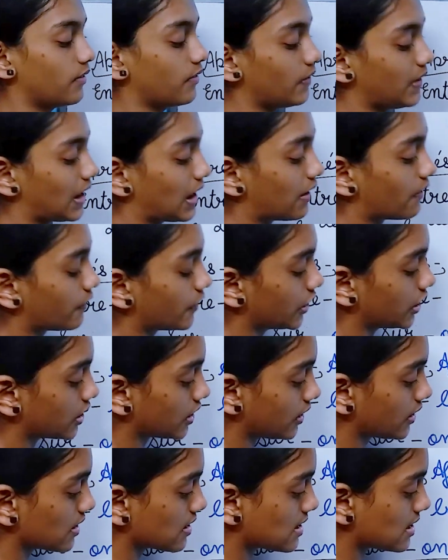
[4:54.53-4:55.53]
We have
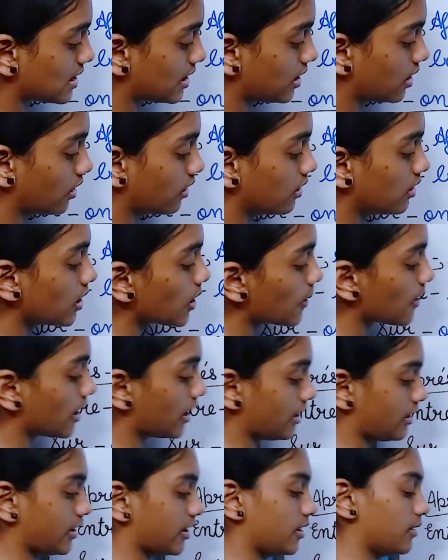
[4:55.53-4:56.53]
written this the
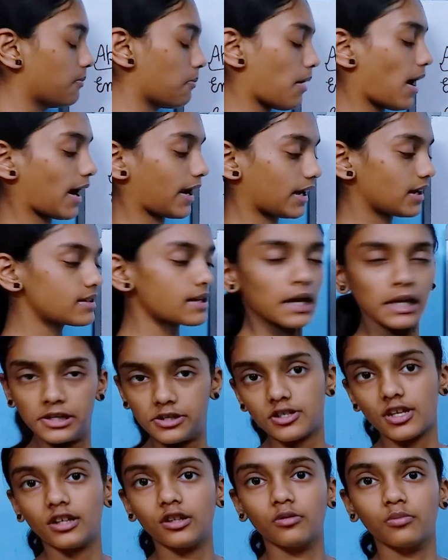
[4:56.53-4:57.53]
in bracket. I'll
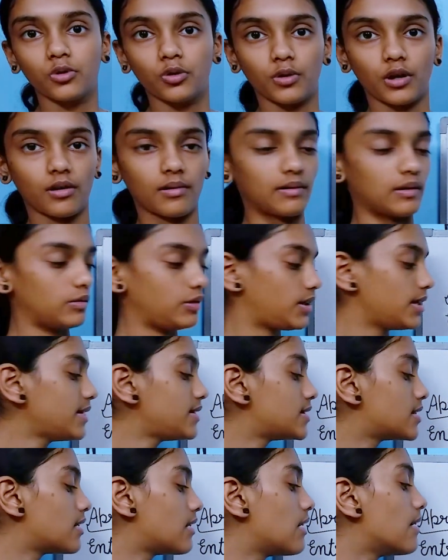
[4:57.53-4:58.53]
tell you more about
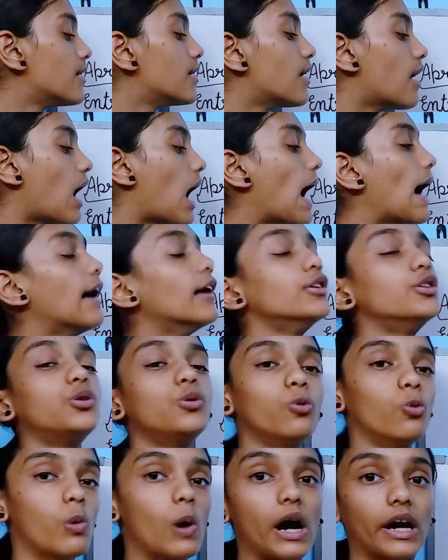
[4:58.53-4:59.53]
it. à
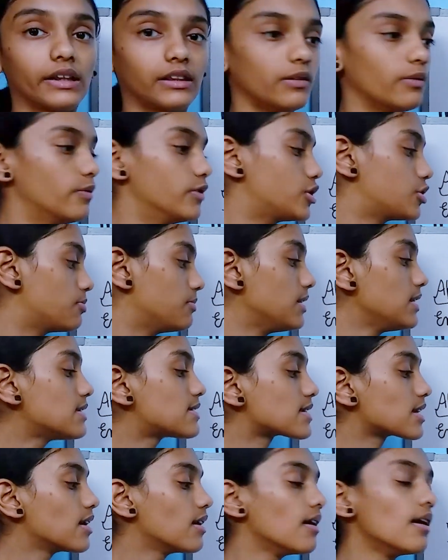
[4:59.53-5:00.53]
droite, which
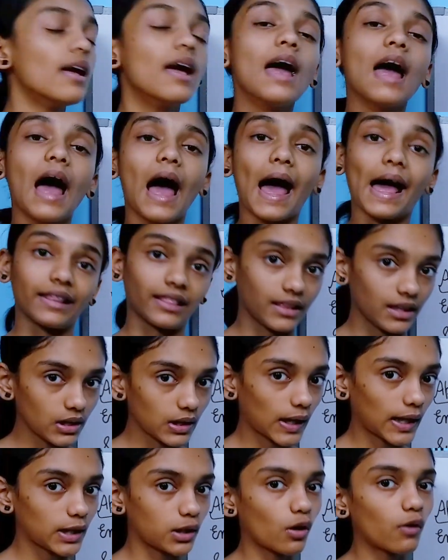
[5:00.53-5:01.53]
means at the
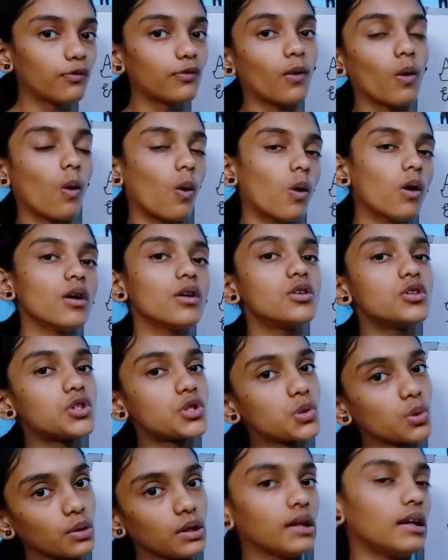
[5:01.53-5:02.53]
right of or
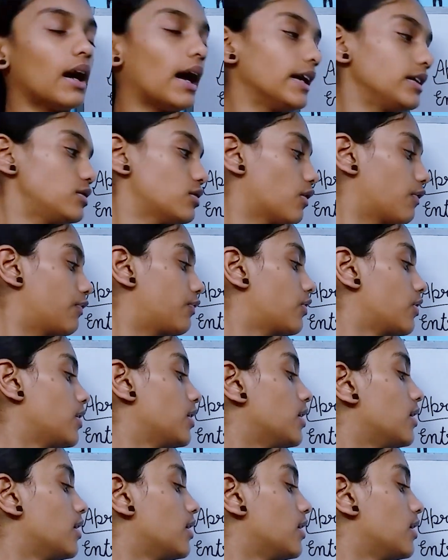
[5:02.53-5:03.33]
to the right of.